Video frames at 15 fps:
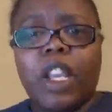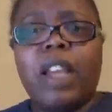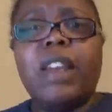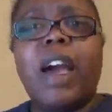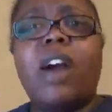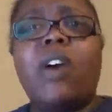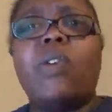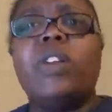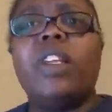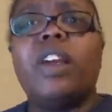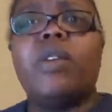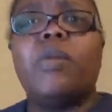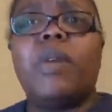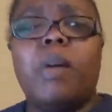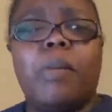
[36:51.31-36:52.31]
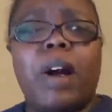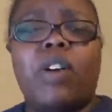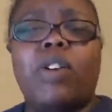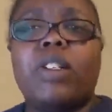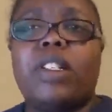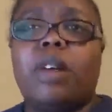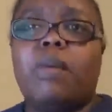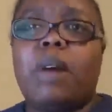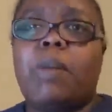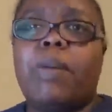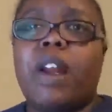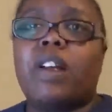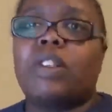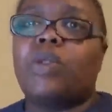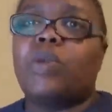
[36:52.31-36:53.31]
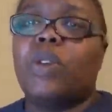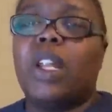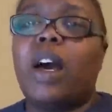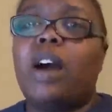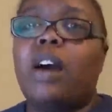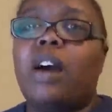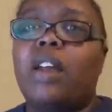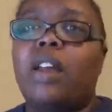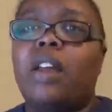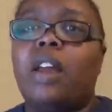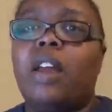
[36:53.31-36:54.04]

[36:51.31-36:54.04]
not only am I going to sell my products online,